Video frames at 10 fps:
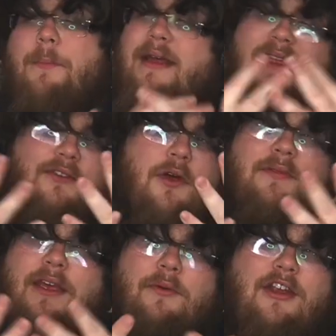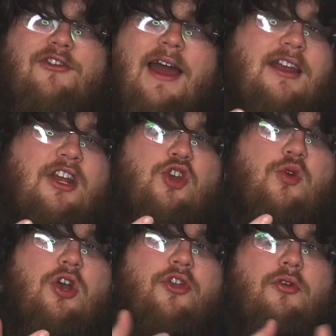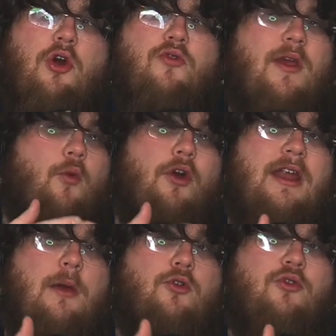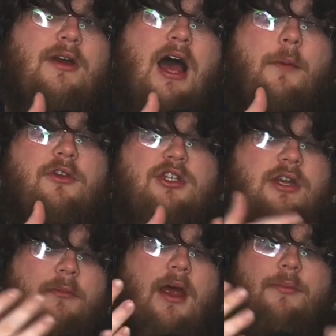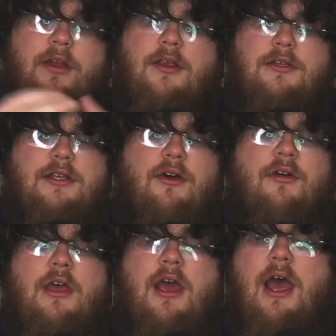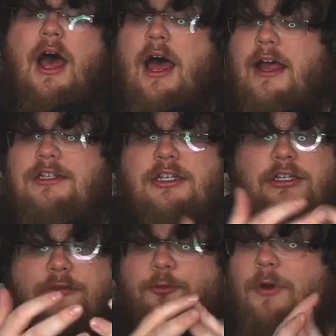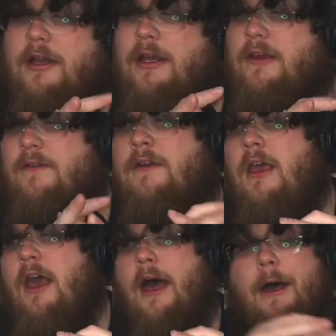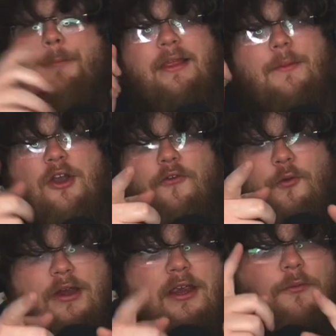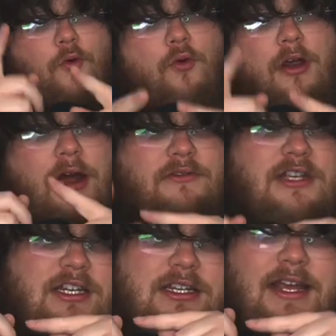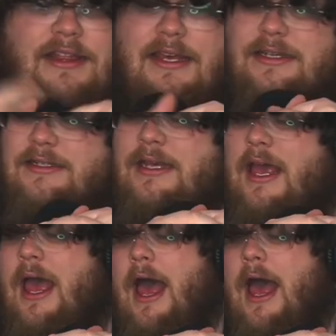But that's what I'm saying. When they tried to do it on their own, they weren't able to accomplish it, in my opinion. So that's just what it is. But let me know if you want to hear more conversations like this.